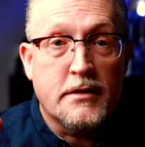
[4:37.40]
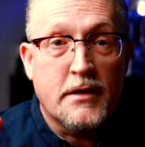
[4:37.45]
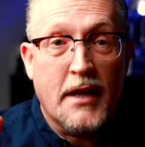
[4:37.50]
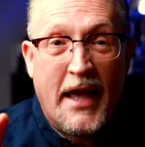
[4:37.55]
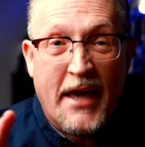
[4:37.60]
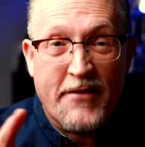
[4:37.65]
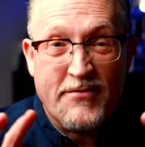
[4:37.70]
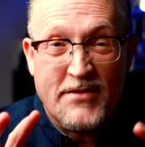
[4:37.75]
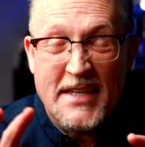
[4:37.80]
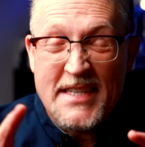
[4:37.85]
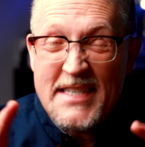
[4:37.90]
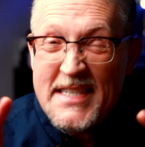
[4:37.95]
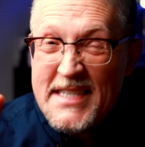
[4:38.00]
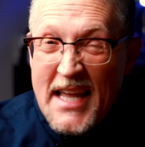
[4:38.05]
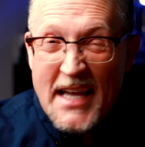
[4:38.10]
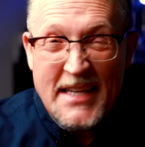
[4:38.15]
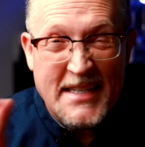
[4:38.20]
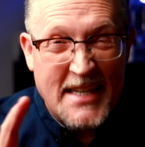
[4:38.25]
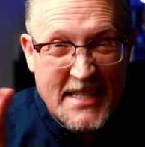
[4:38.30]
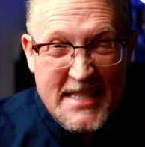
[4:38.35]
have
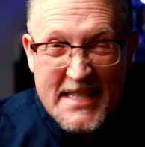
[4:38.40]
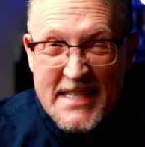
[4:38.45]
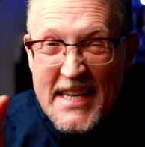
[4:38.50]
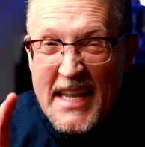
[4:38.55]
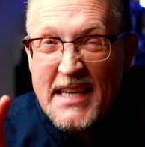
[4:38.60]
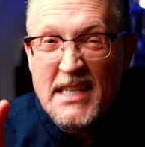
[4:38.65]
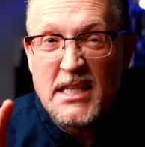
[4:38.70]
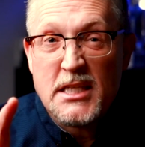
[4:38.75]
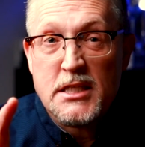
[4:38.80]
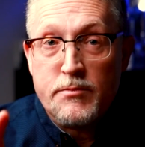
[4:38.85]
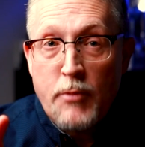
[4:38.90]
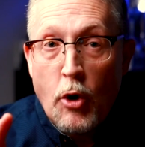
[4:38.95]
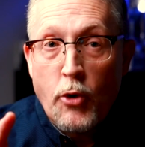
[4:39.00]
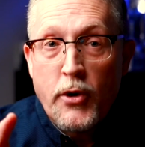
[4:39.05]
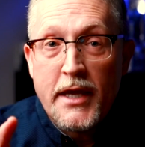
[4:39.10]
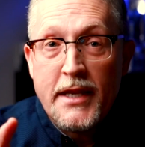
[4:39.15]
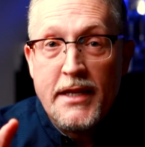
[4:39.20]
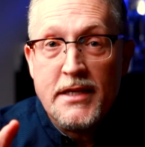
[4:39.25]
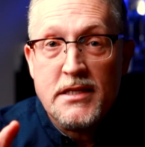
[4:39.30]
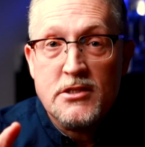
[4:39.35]
a distinct
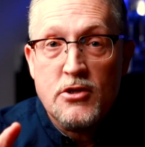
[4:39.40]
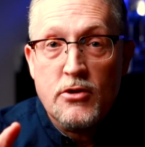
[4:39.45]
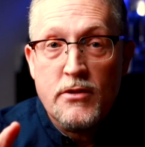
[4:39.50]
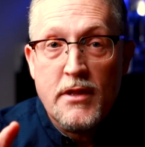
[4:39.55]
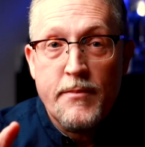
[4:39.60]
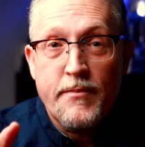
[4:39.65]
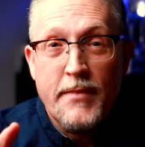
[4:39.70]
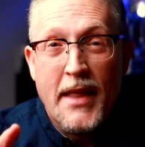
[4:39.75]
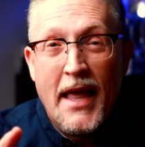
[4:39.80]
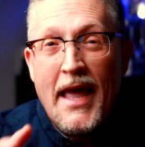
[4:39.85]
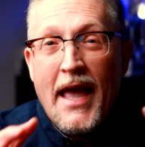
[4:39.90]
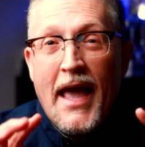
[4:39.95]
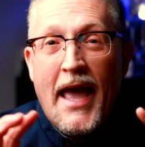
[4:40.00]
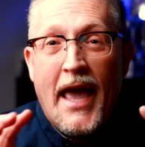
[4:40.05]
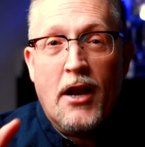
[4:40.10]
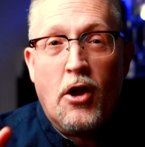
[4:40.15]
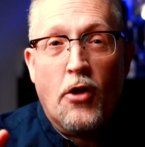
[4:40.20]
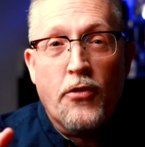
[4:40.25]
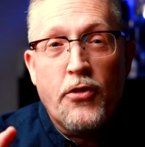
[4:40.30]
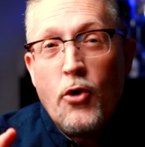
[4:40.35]
smokiness to them,
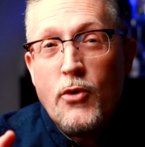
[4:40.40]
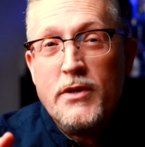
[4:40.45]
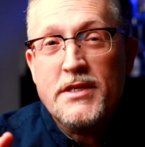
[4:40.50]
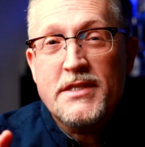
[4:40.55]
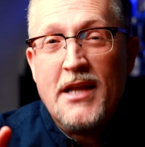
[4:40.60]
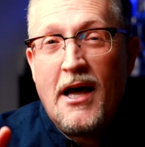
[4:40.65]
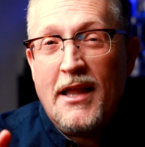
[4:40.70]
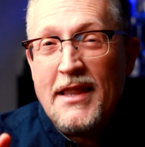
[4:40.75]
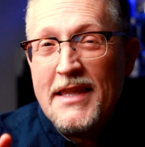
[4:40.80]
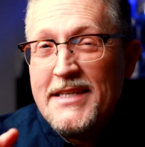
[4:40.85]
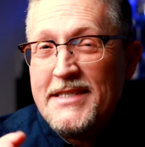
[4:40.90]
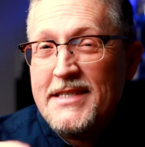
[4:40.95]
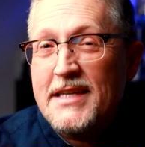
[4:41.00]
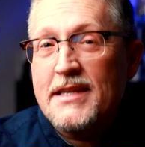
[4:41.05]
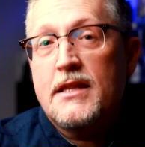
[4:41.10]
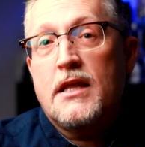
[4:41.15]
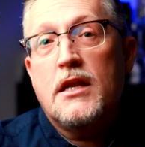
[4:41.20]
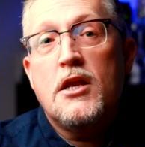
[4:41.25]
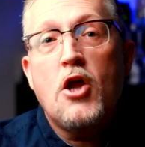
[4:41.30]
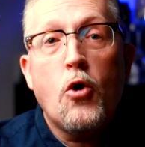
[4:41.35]
and although it's not listed in
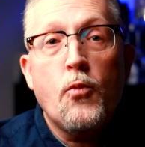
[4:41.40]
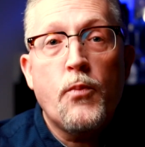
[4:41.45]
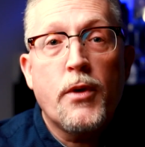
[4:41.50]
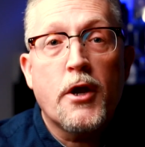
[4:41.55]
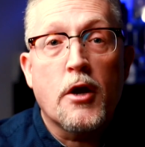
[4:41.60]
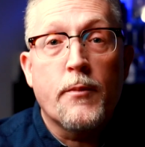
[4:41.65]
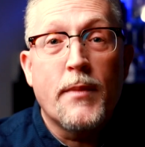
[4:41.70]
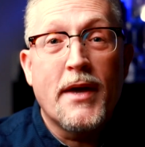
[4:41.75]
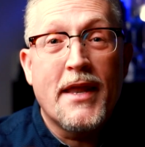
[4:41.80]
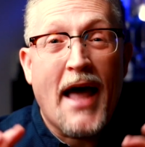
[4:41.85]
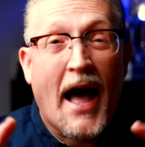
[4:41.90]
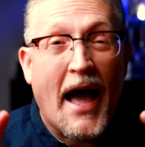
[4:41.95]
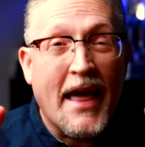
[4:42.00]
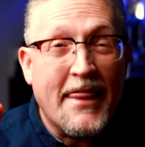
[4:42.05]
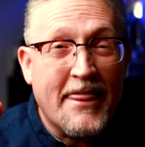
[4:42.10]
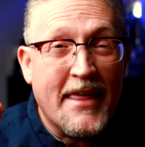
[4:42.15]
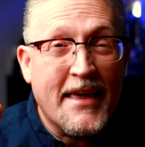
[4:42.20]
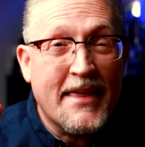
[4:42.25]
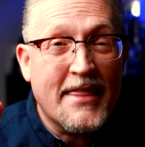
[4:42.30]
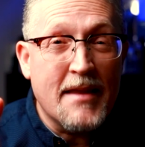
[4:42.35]
the note pyramid, I
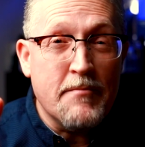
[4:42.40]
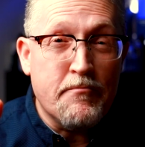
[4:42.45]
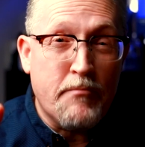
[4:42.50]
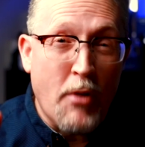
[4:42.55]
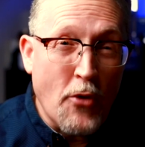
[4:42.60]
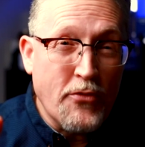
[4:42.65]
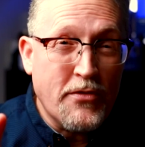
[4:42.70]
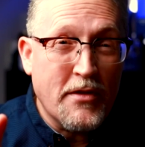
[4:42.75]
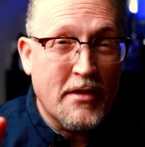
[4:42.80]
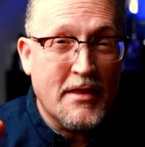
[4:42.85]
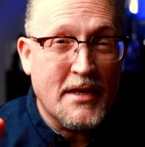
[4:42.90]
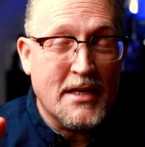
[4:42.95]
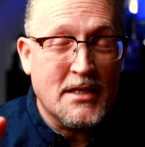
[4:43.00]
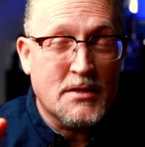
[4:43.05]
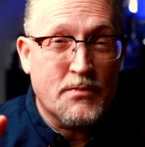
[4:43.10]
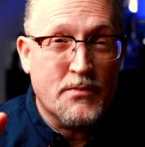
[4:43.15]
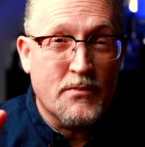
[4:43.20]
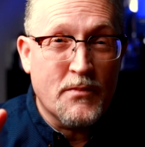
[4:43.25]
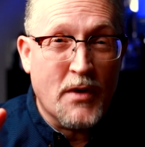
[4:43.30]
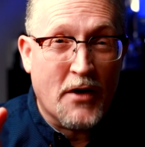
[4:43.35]
think that both of these
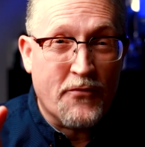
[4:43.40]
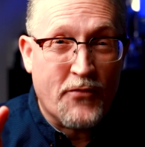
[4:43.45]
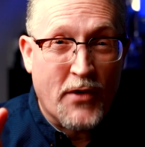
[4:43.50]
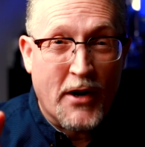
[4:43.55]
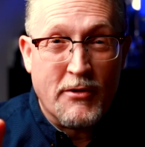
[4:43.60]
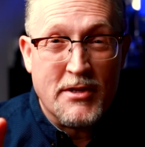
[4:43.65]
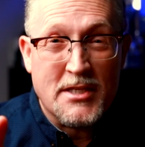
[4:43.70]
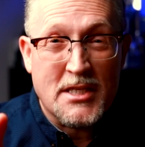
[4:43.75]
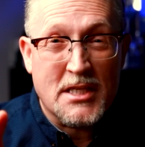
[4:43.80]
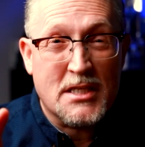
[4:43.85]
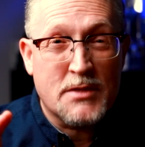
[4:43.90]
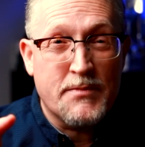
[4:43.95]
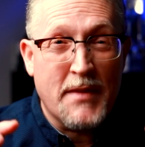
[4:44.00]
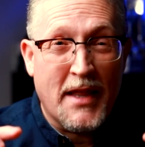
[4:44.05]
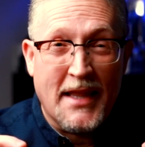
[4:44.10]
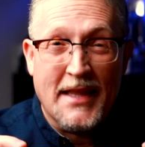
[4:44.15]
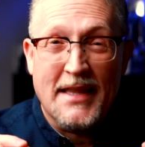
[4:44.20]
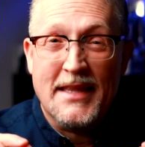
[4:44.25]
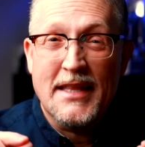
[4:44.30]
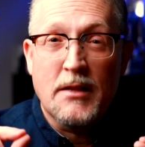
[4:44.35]
fragrances
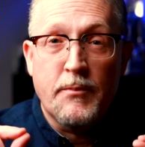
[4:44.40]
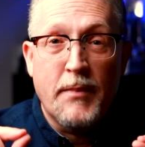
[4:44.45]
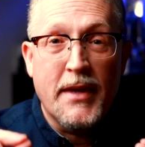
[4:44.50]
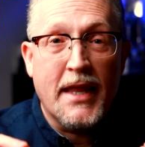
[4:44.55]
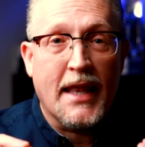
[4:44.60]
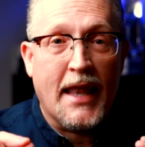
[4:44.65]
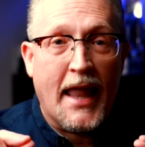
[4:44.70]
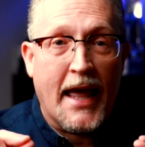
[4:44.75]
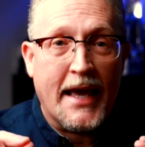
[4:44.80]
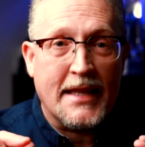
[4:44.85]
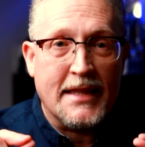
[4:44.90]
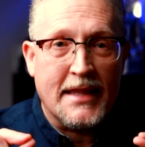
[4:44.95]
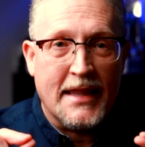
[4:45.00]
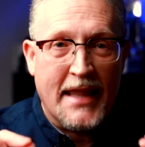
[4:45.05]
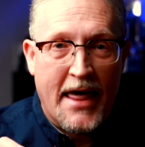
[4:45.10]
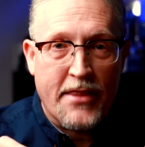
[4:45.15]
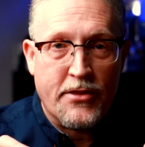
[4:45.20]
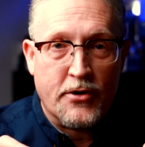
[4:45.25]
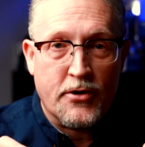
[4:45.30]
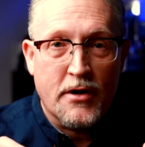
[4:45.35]
smell a little bit like
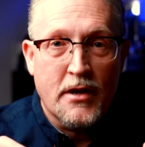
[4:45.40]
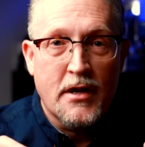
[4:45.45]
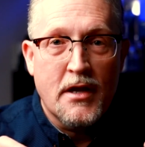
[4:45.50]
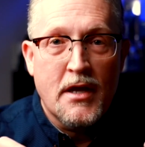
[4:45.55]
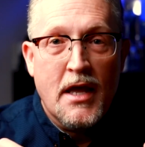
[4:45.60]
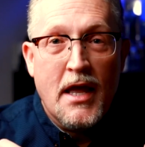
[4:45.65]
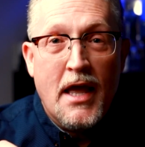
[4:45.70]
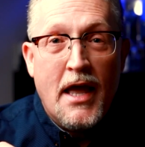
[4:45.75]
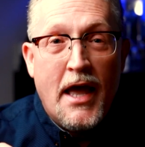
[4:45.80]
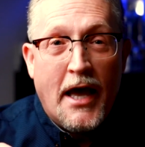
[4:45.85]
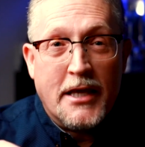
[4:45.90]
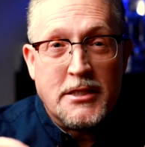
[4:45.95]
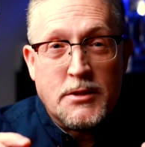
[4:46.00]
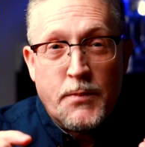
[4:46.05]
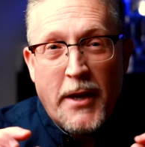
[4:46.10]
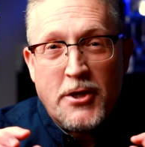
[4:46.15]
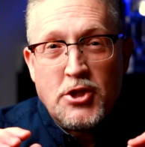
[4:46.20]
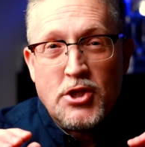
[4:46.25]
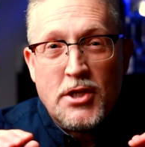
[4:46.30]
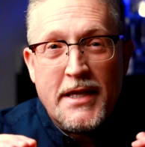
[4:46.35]
leather,
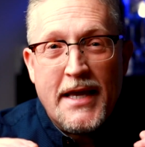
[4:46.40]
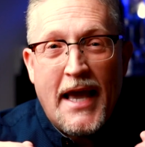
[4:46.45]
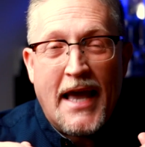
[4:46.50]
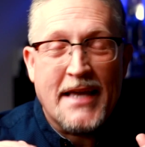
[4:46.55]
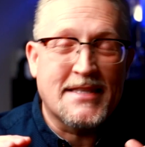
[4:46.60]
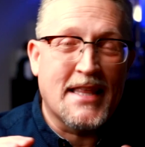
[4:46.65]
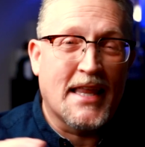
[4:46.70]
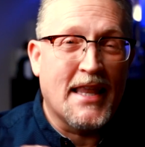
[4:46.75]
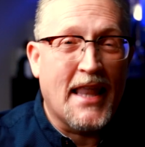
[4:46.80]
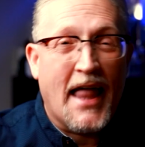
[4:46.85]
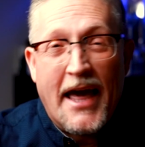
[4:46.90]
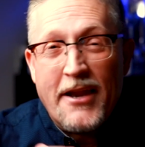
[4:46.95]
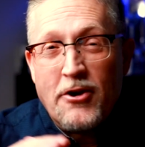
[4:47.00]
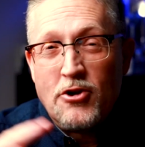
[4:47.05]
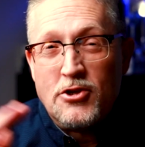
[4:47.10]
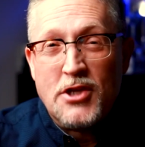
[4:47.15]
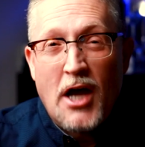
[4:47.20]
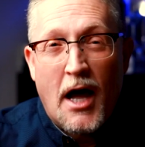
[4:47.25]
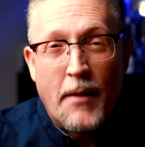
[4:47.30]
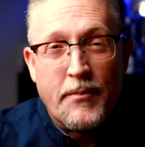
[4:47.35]
especially as the lighter
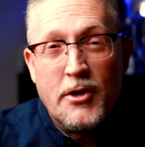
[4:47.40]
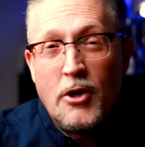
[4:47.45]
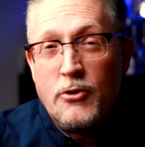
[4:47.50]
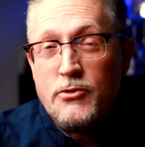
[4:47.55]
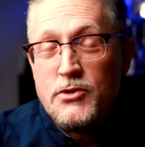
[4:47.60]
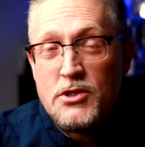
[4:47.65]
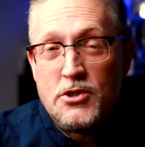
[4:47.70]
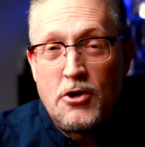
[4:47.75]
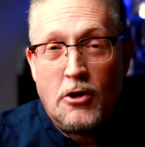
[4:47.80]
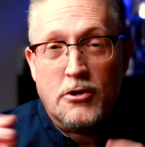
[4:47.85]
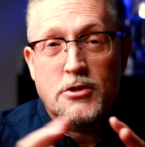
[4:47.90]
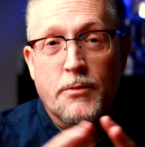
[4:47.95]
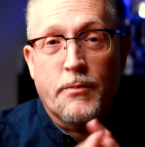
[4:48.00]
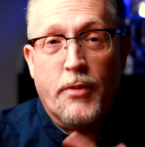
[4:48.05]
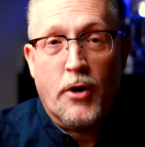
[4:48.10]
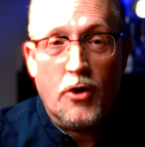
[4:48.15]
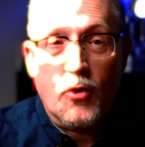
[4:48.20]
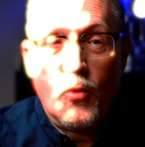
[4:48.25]
top notes start to burn